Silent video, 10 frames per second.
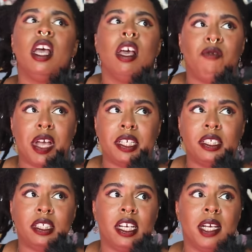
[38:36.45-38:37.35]

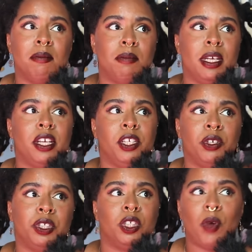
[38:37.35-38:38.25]
fantasy being
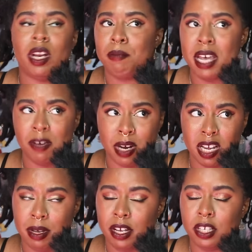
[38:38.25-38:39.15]
used as a way to make money
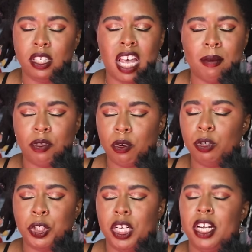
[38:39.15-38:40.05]
because Game of Thrones
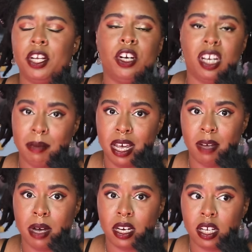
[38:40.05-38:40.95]
showed that it could make
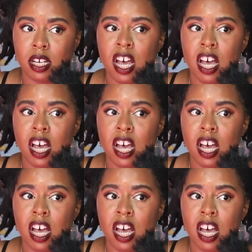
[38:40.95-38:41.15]
money.